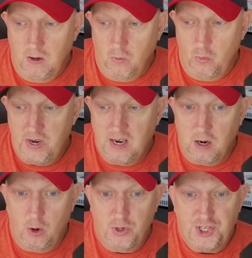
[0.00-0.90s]
We get
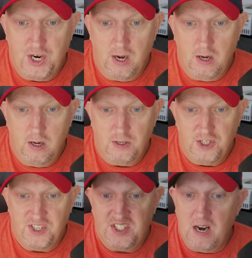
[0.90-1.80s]
Osha
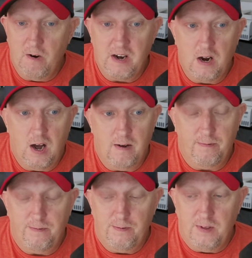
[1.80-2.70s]
just staring off
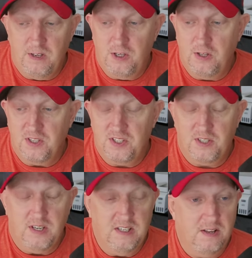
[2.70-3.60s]
into the
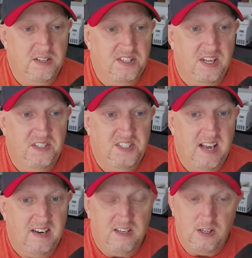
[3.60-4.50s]
into the
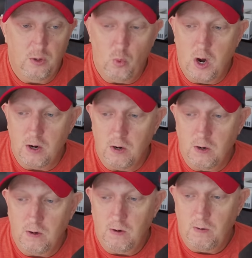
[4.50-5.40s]
sunset, into the water,
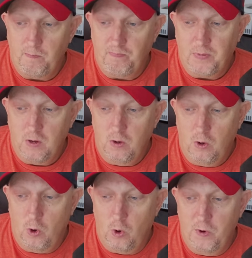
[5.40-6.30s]

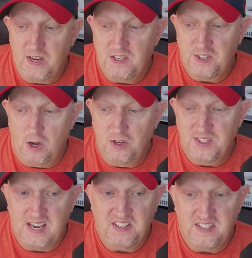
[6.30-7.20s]
holding Sol's
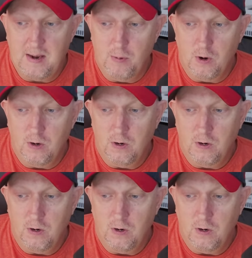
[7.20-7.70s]
lightsaber.